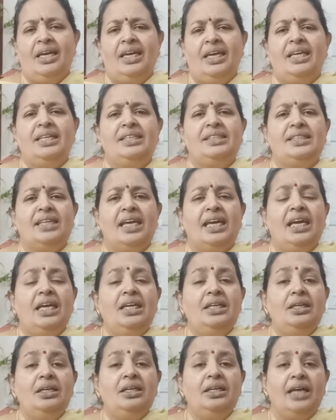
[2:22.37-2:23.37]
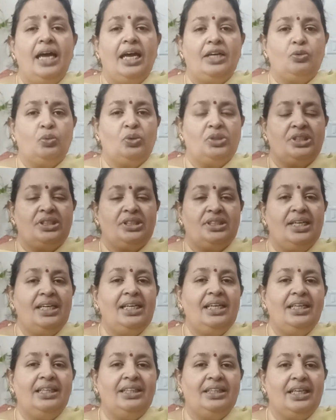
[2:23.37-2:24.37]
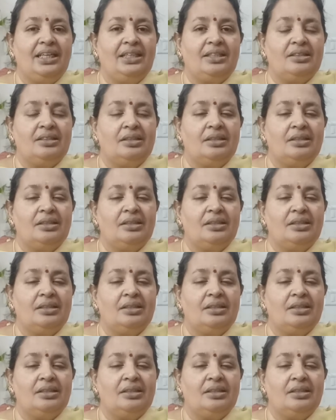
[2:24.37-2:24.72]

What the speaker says: His inner heart was telling that